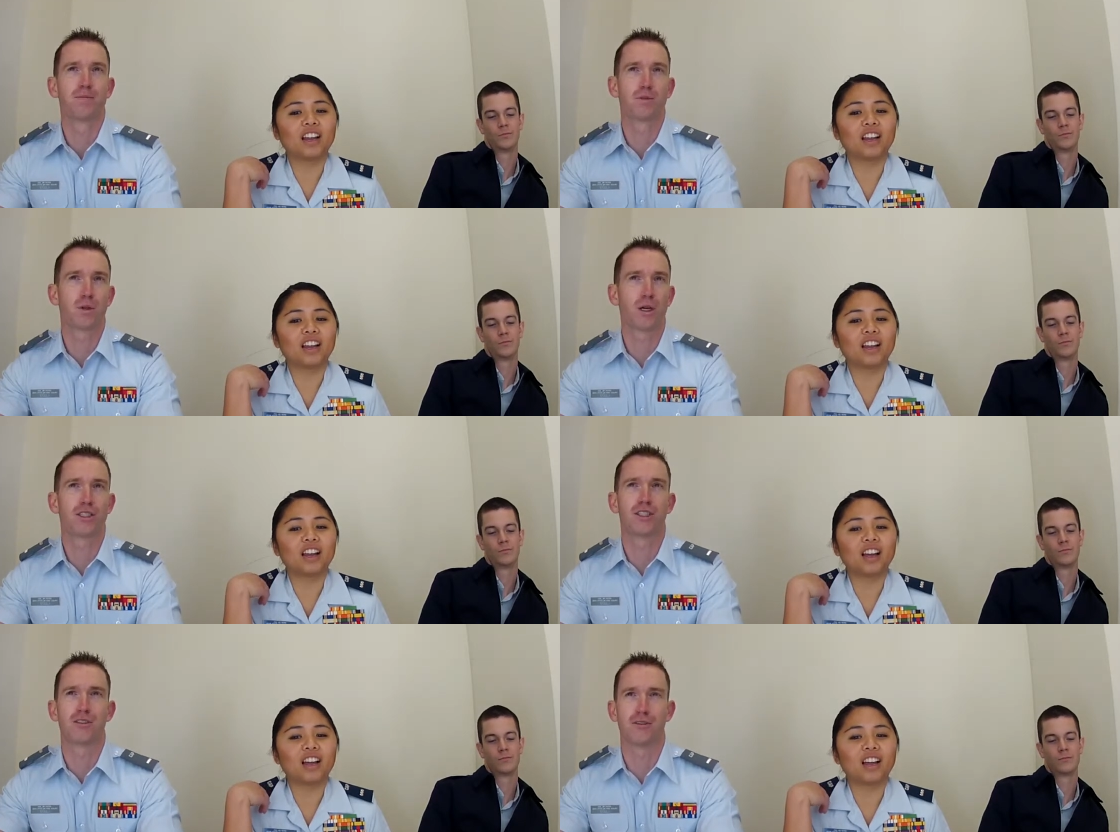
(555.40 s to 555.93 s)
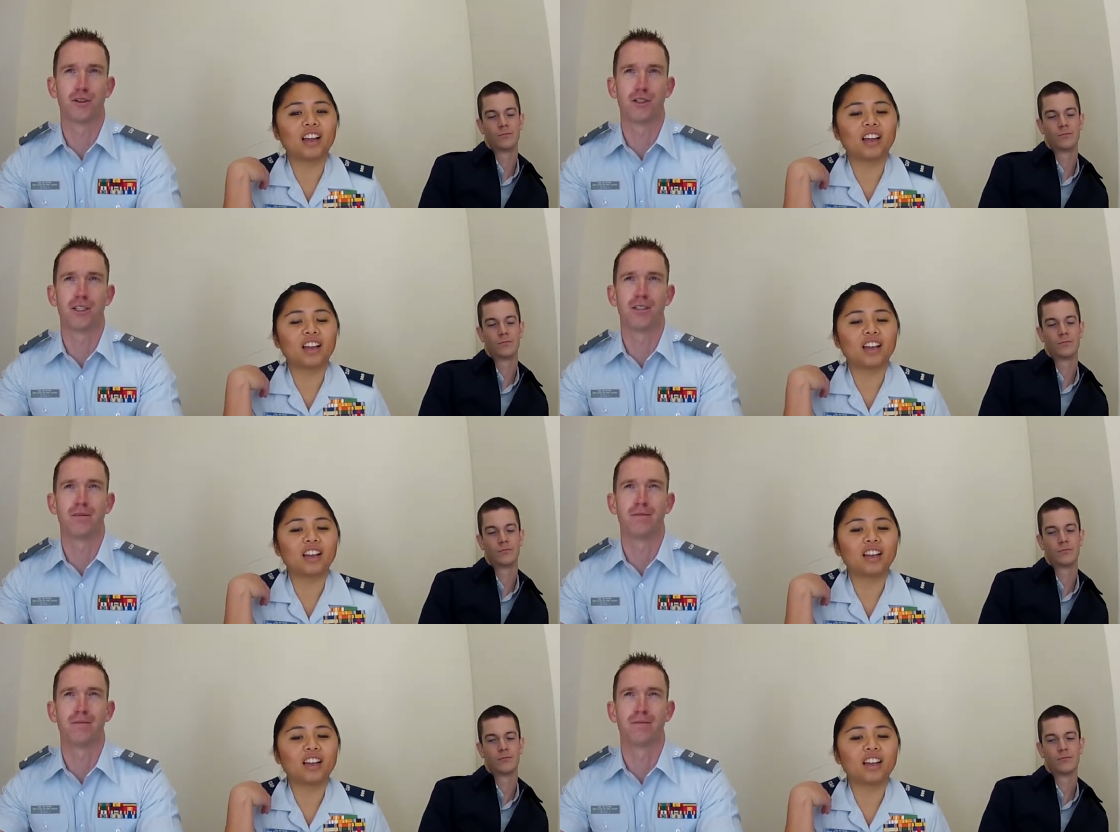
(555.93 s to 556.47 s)
Speaker 1: Question for
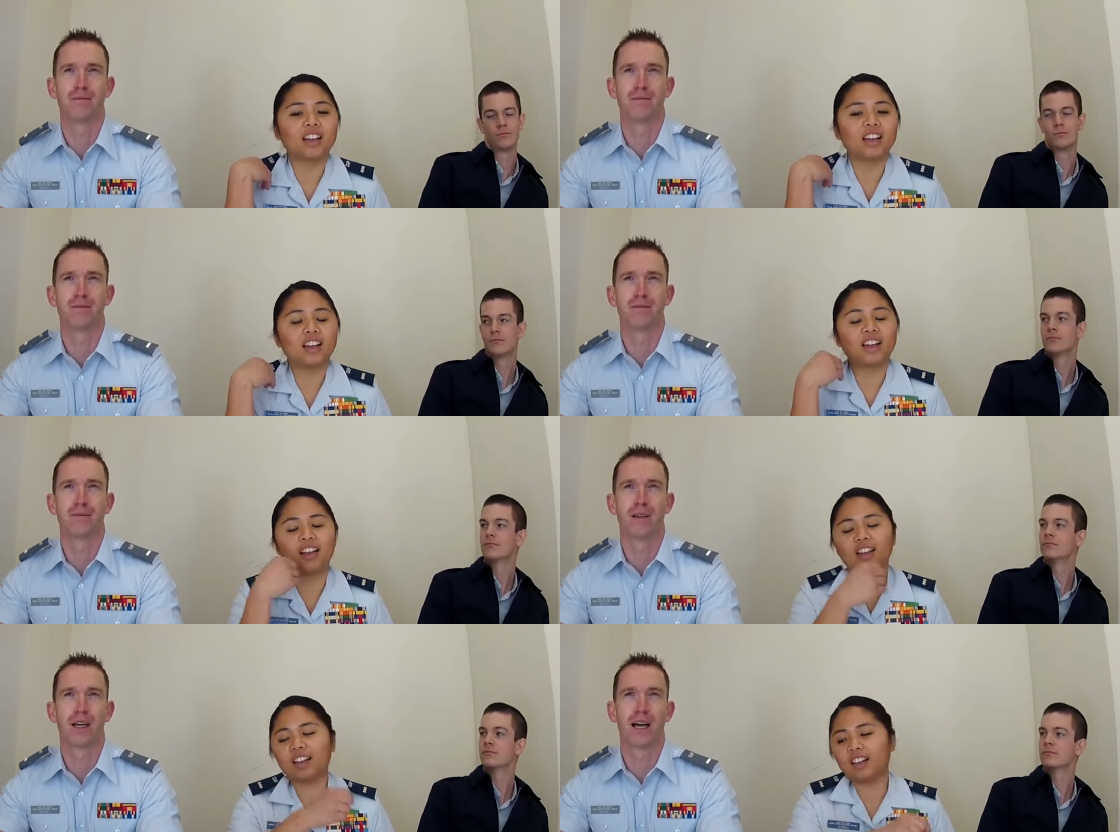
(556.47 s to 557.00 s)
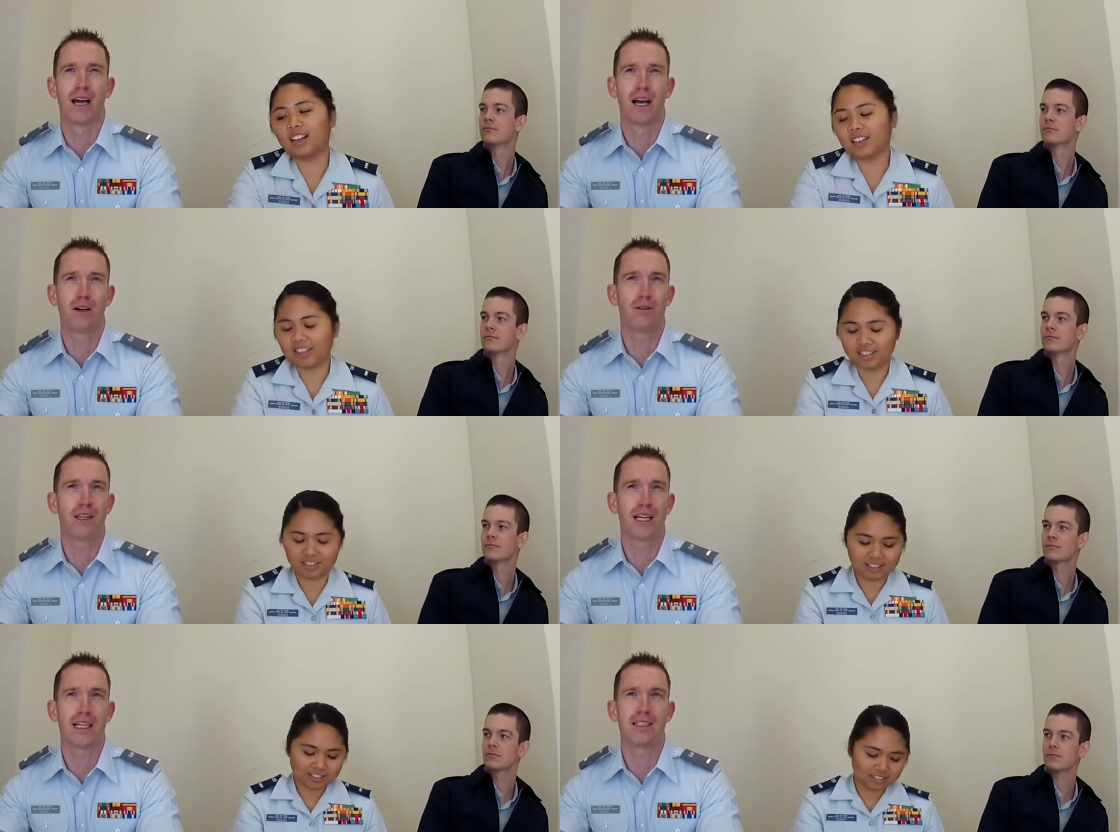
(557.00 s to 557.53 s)
you.
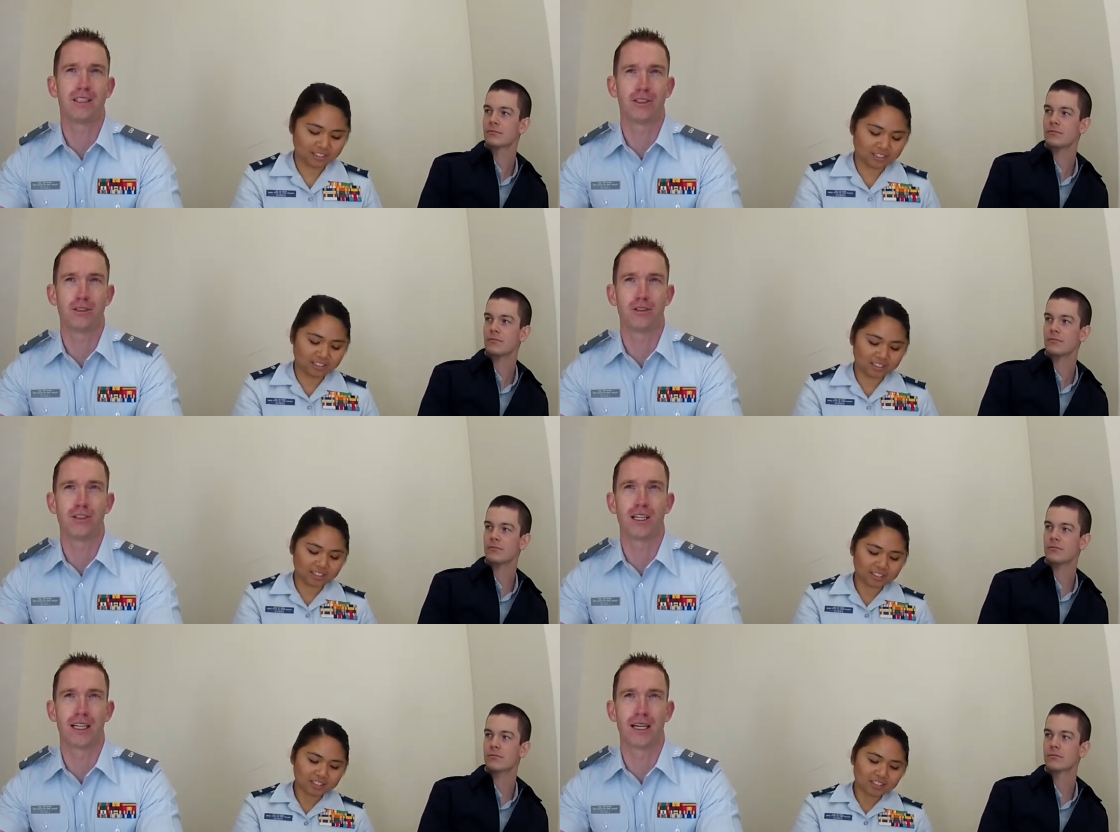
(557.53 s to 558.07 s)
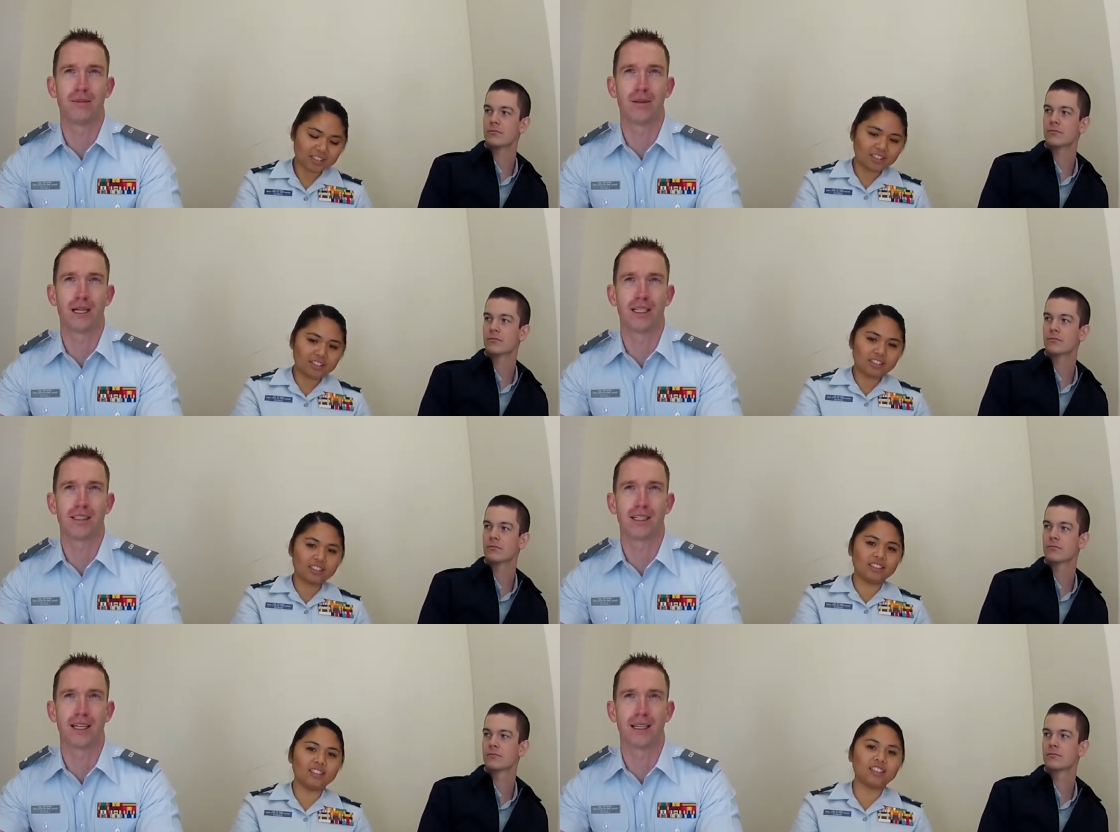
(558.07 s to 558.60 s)
How late did you stay up
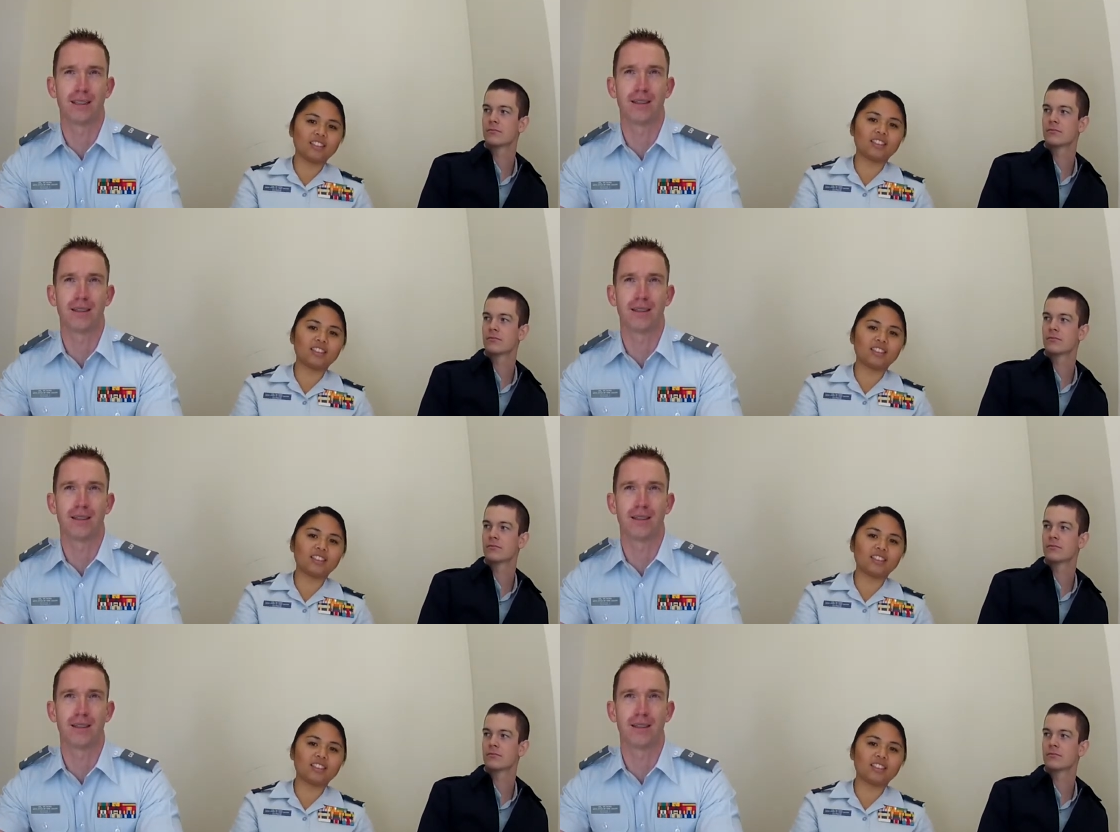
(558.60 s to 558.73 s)
last night